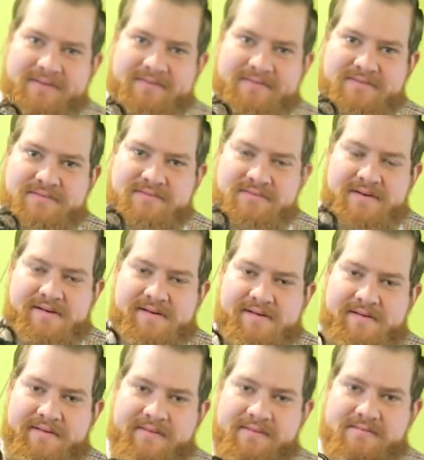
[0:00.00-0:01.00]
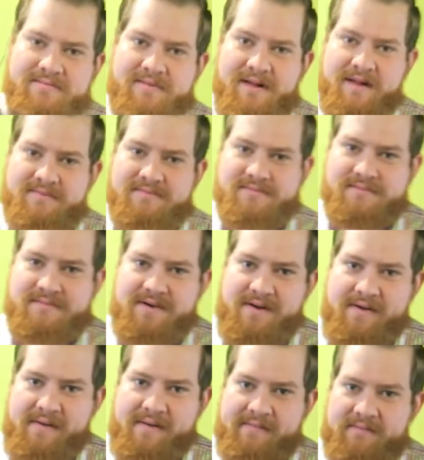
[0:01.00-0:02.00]
No, I am not. Stop calling me
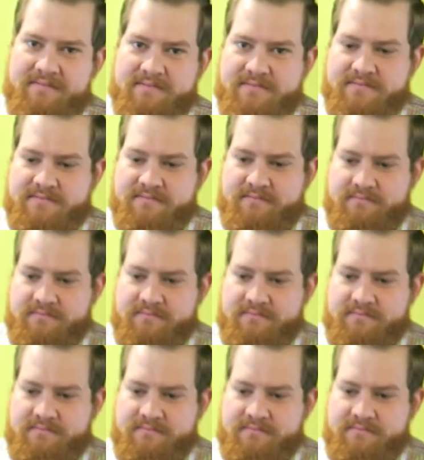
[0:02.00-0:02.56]
Gretchen.